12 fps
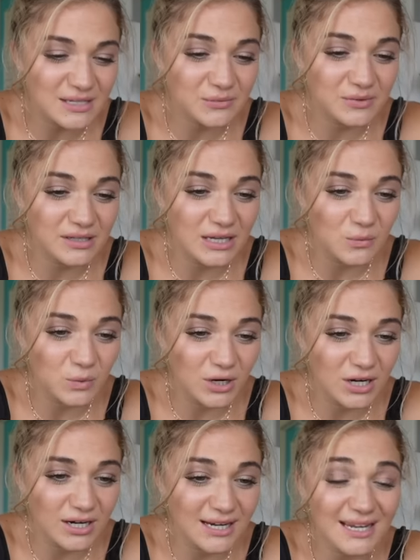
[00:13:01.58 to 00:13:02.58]
it really
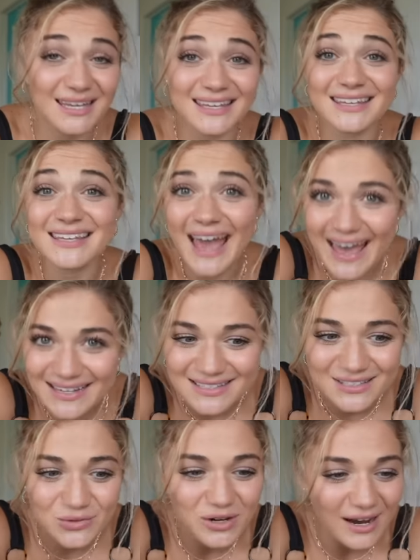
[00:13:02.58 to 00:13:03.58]
work?
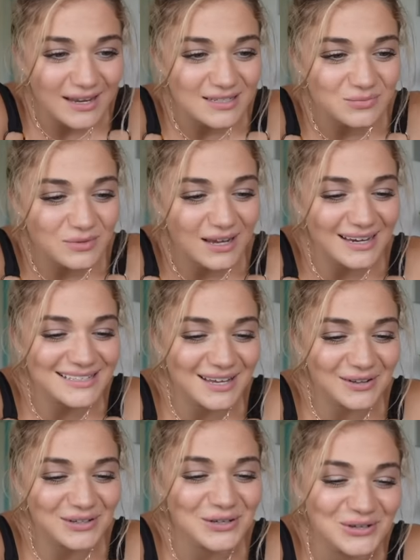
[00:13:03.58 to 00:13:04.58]
Yes. You guys, when I
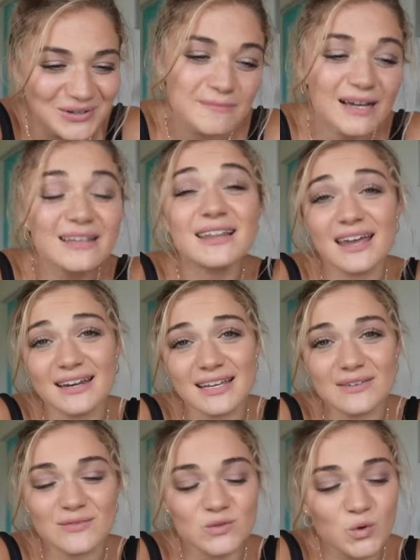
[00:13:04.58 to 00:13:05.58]
tell you, my lady
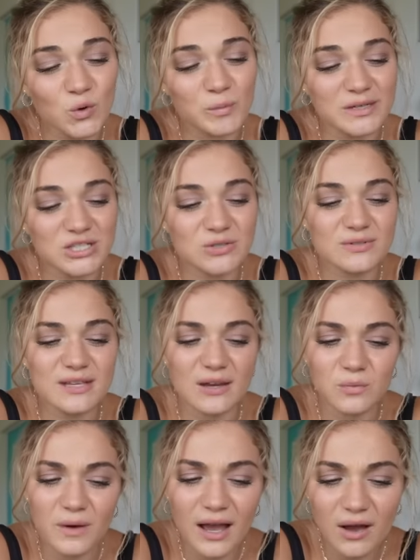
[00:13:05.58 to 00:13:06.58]
even told me, she was
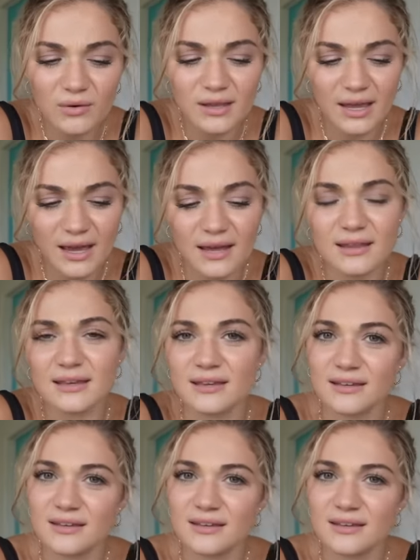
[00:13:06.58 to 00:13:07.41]
like, wow, yeah, like